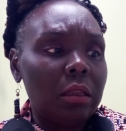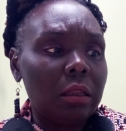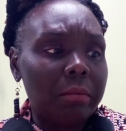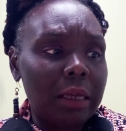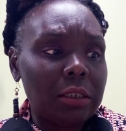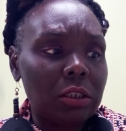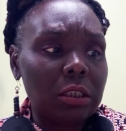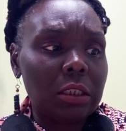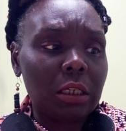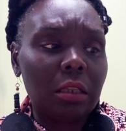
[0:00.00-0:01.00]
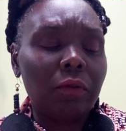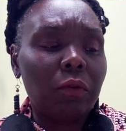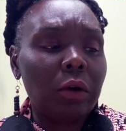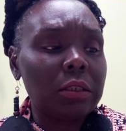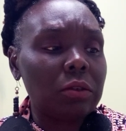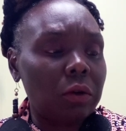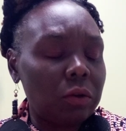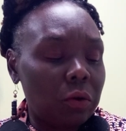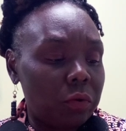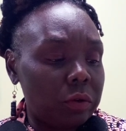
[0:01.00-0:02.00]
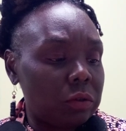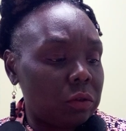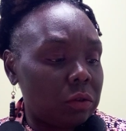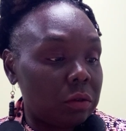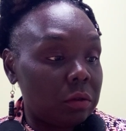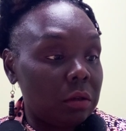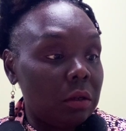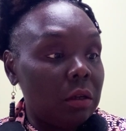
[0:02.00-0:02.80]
the message and sending the voice note over to the